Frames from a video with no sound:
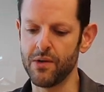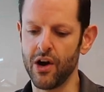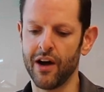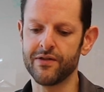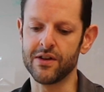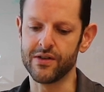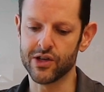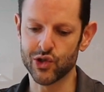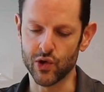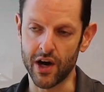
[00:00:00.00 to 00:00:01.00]
but often the
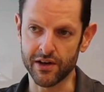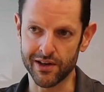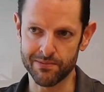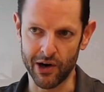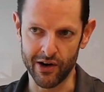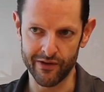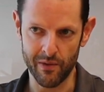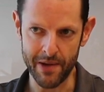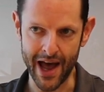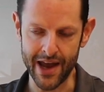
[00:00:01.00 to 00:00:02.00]
strongest part of a
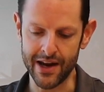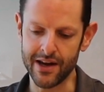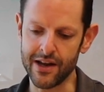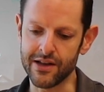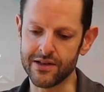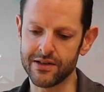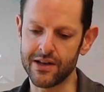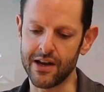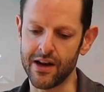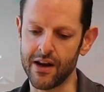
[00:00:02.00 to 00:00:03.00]
patent is
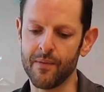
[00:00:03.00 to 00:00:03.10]
in